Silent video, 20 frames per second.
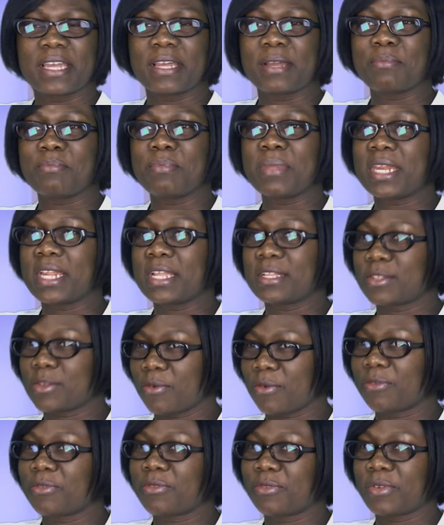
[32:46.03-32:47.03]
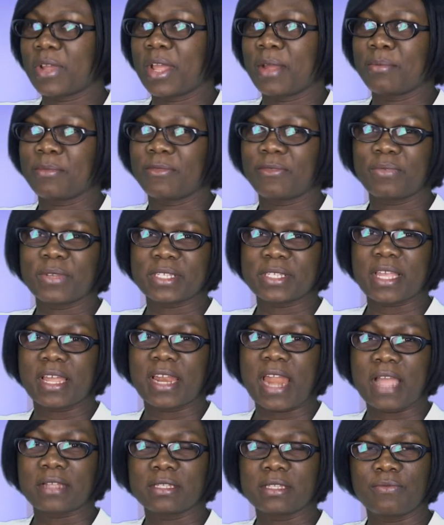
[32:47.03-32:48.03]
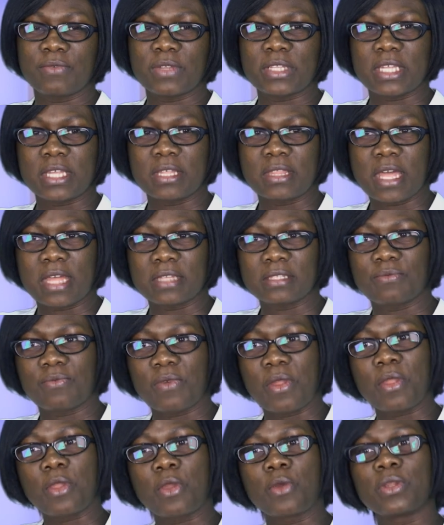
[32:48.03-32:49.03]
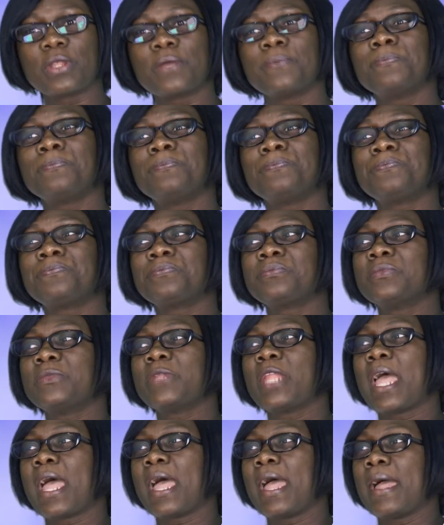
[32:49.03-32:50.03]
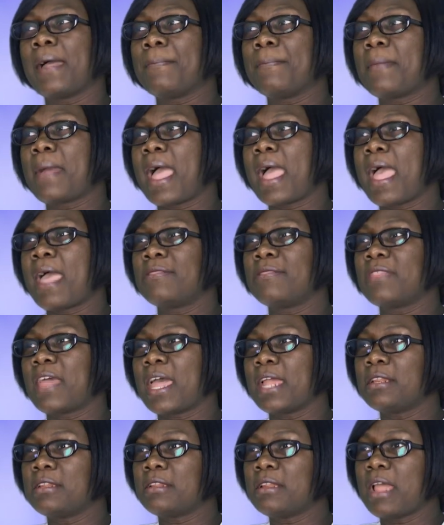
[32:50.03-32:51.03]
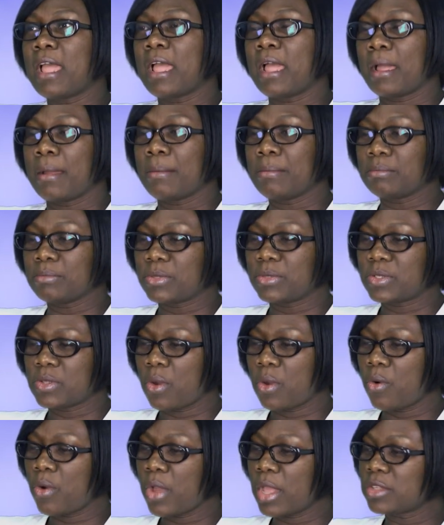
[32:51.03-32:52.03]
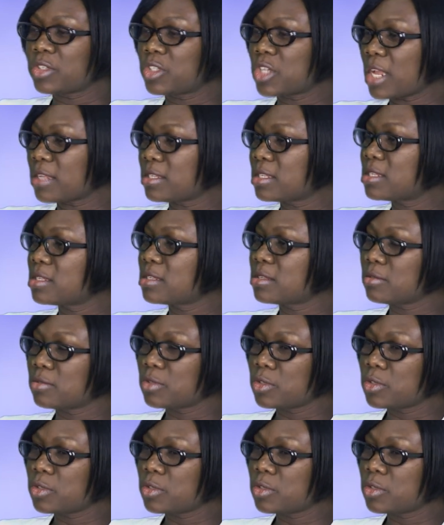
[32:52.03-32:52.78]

minutes of physical activity, that's very good. And then so it's just